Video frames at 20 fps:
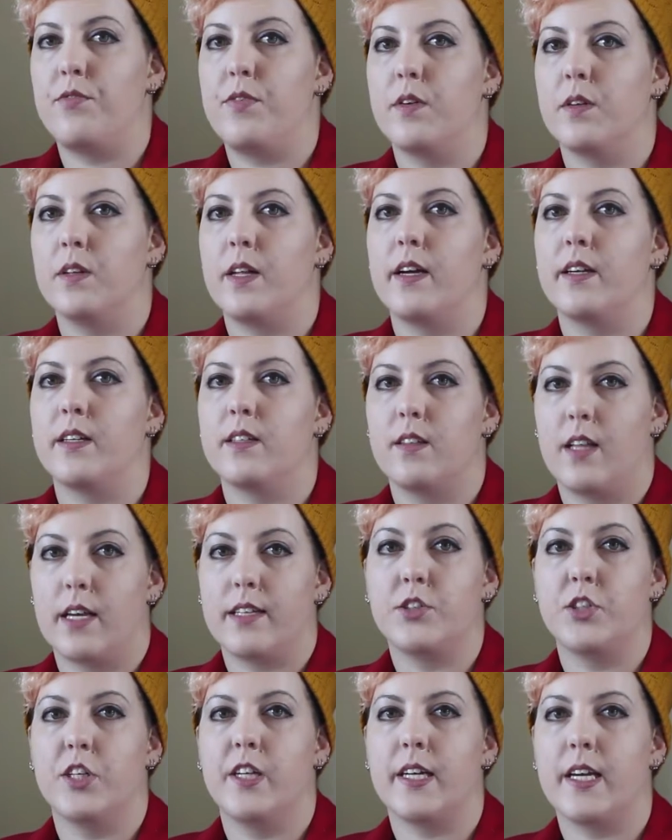I feel
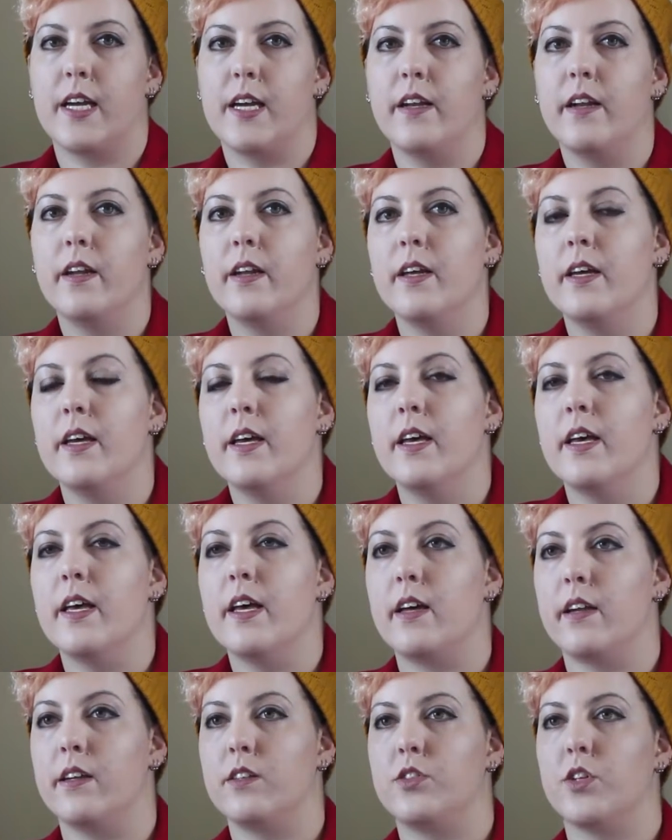like shit again.
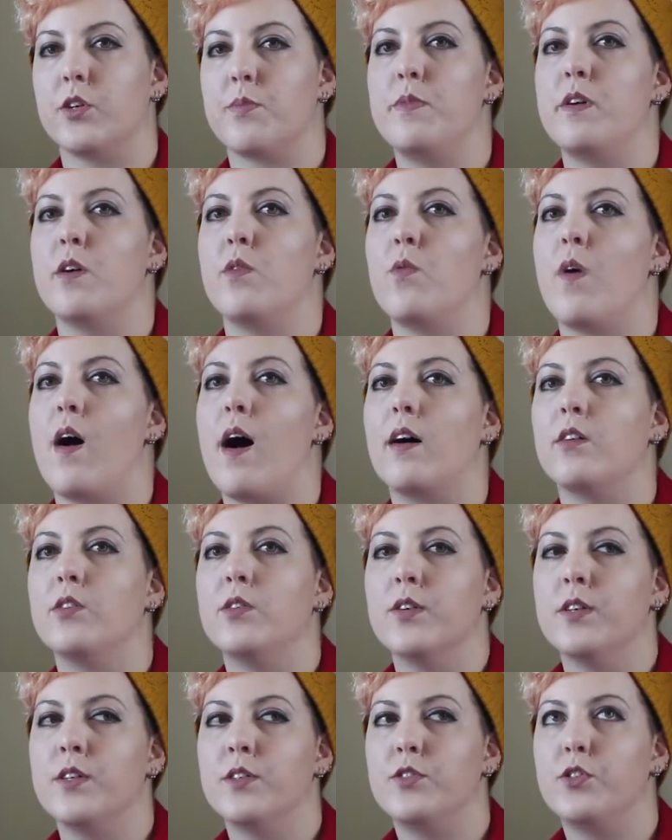And it took me a
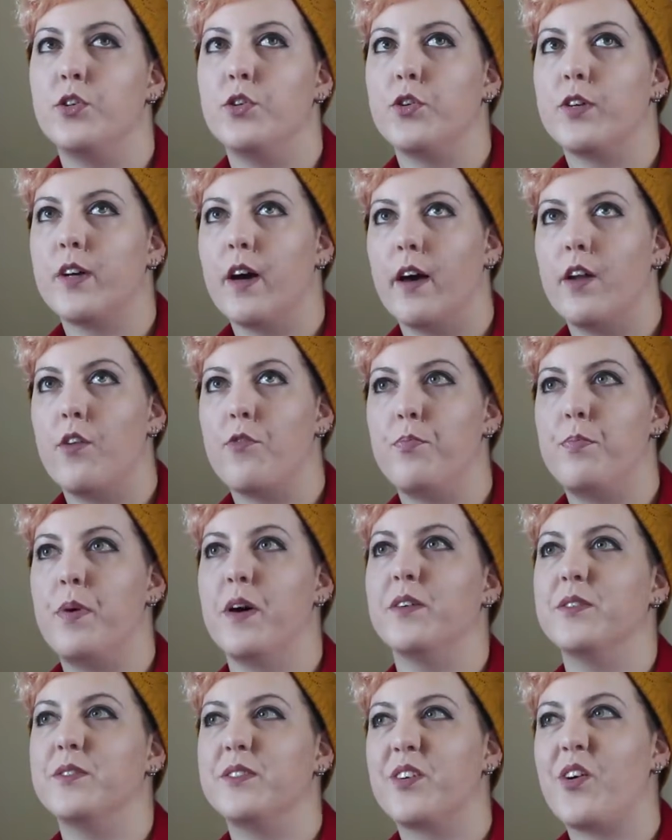while to kind of
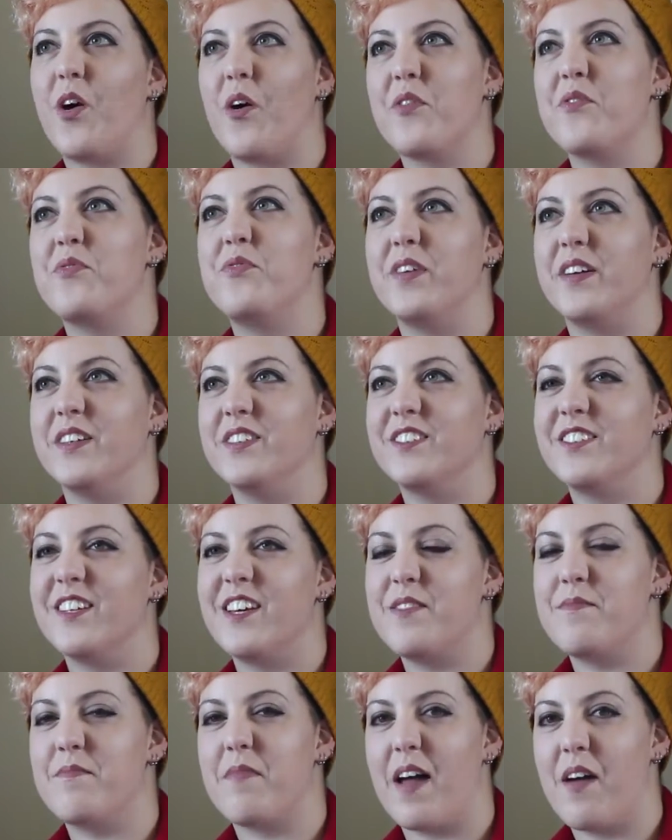build confidence in